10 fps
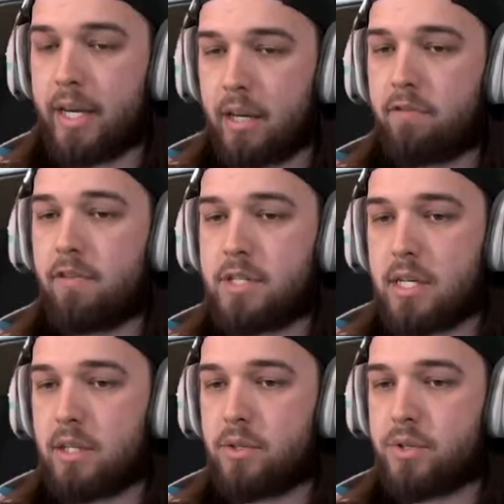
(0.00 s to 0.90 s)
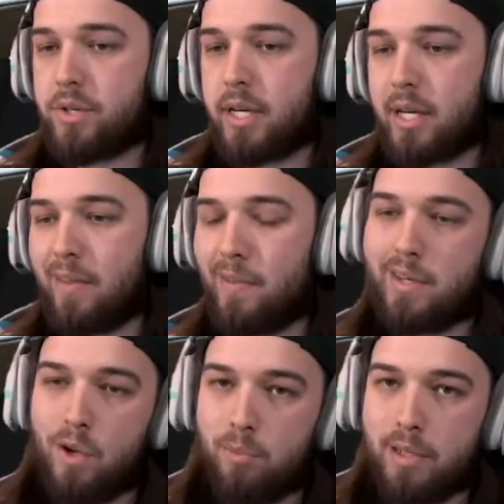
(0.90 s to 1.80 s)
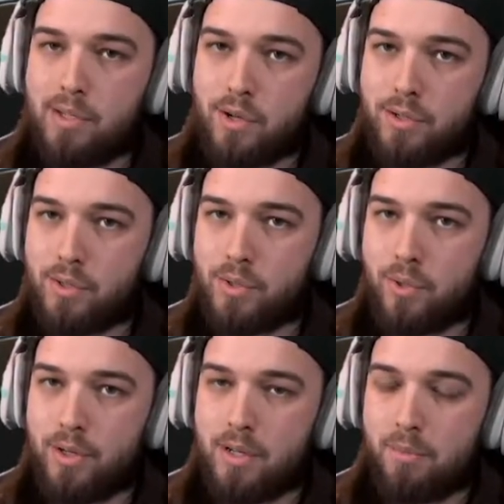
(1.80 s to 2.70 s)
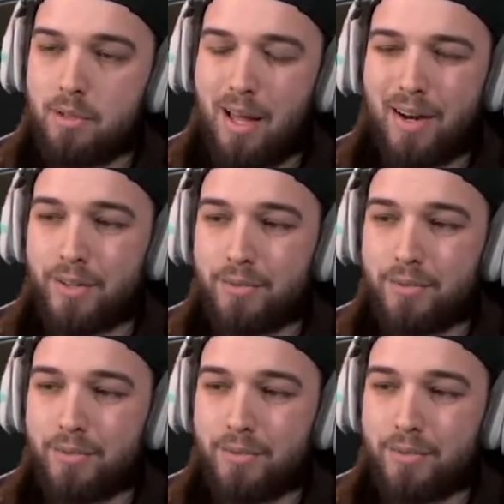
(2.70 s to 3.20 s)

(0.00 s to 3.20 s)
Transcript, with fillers: get a 15 kill streak and then go play Search and Destroy or something. I don't know.